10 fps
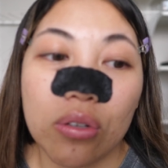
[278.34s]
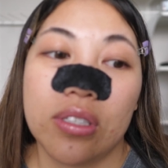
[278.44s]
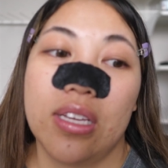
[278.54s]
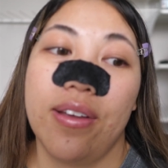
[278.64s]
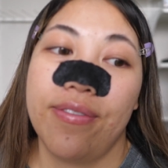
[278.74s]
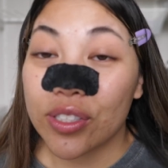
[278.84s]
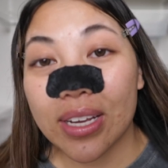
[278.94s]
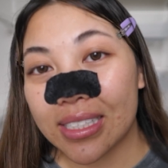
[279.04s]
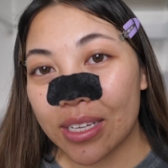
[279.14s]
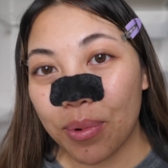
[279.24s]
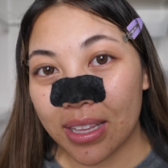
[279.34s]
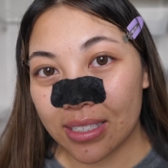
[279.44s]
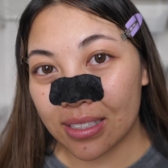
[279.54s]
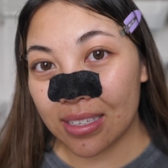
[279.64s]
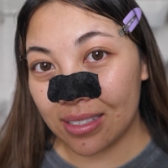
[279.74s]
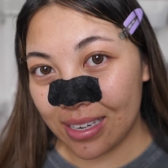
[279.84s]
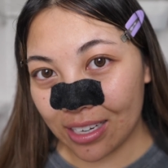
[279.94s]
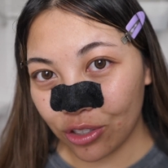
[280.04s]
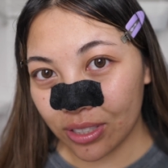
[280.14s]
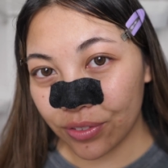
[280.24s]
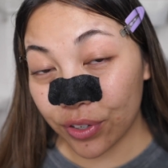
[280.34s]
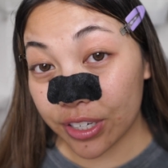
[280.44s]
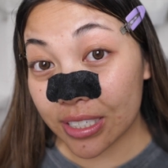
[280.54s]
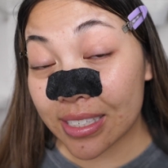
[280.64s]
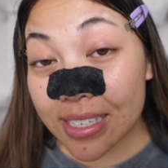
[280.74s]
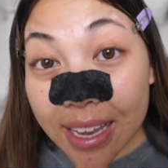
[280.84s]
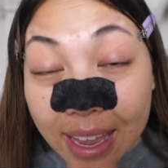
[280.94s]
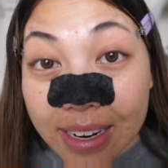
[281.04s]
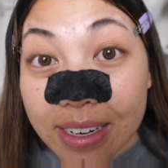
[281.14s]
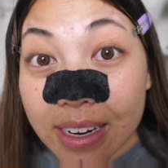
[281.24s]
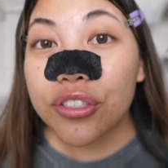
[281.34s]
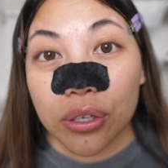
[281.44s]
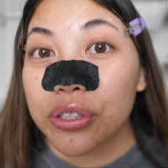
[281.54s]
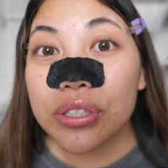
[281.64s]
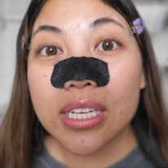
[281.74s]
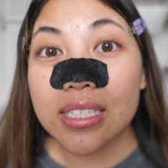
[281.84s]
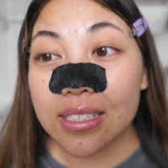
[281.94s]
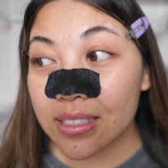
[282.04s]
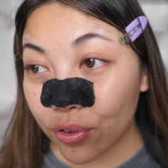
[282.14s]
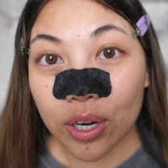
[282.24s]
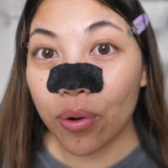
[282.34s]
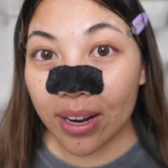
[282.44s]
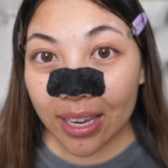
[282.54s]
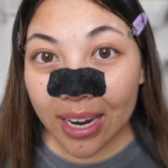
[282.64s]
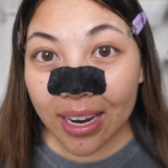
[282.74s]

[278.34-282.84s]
stiff. So I see why this is dangerous for your skin. Don't do this frequently.